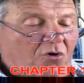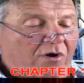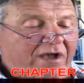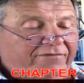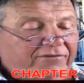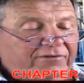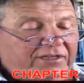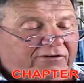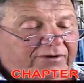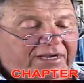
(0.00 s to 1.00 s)
ever in the
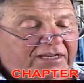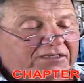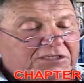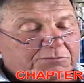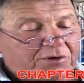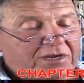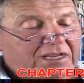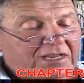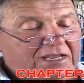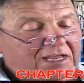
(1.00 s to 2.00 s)
greening
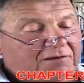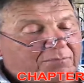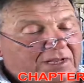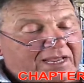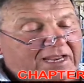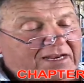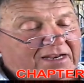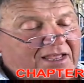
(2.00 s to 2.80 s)
spring, he played,